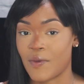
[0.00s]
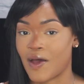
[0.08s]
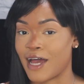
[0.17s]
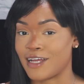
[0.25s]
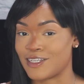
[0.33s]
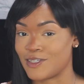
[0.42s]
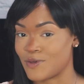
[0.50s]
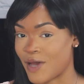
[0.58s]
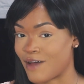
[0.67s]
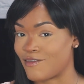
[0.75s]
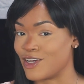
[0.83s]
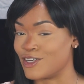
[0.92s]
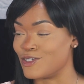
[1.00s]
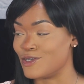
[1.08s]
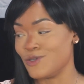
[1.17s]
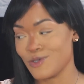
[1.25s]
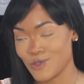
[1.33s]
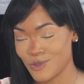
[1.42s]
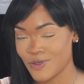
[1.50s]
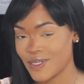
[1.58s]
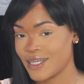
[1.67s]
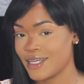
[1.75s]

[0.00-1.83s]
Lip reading: but I do have a new